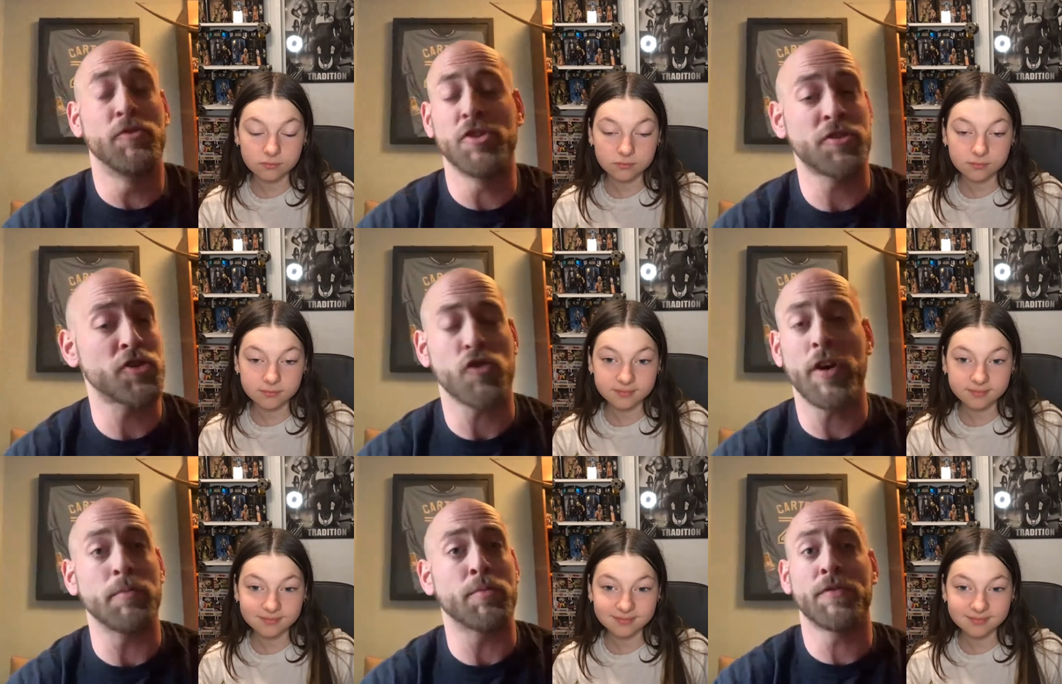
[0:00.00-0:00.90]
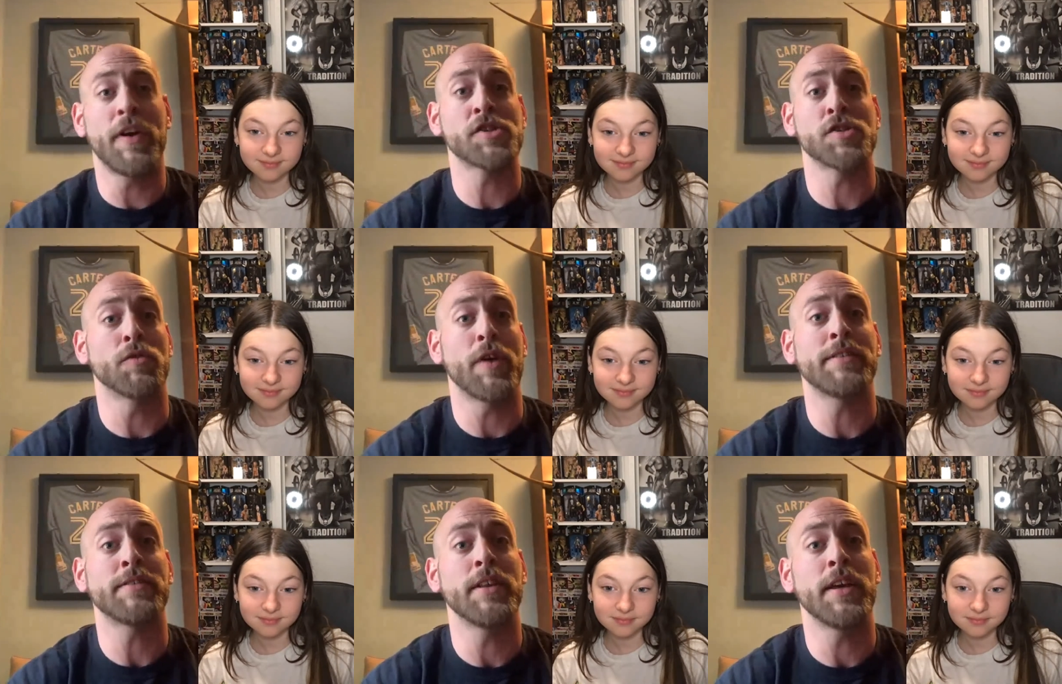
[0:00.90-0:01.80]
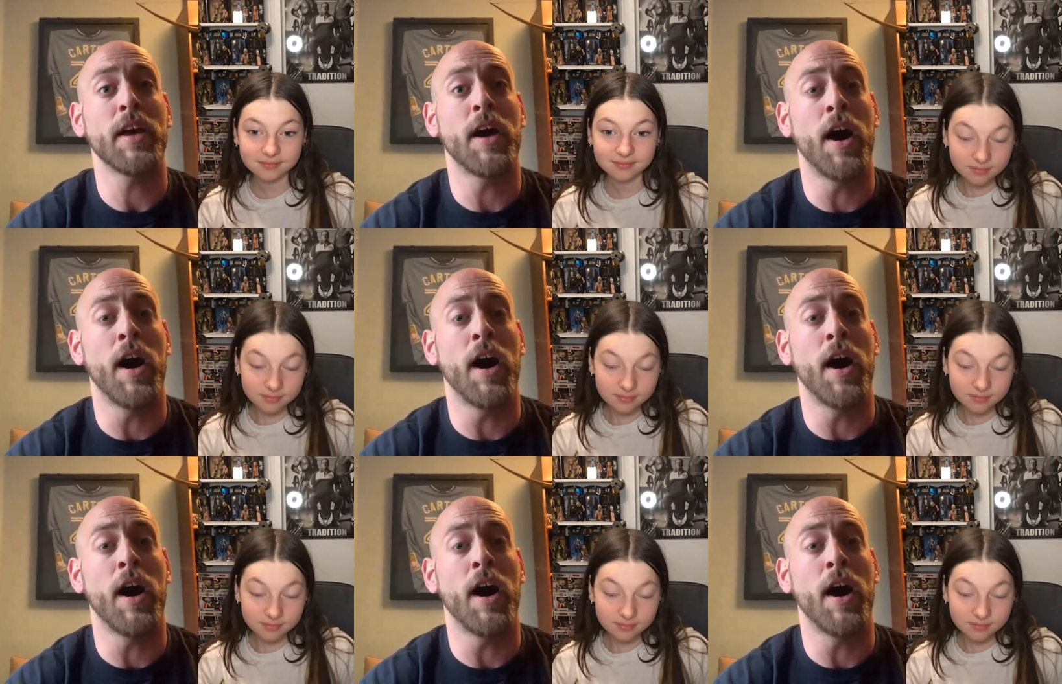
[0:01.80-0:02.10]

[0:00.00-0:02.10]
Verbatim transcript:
Speaker 1: just straight professional wrestling.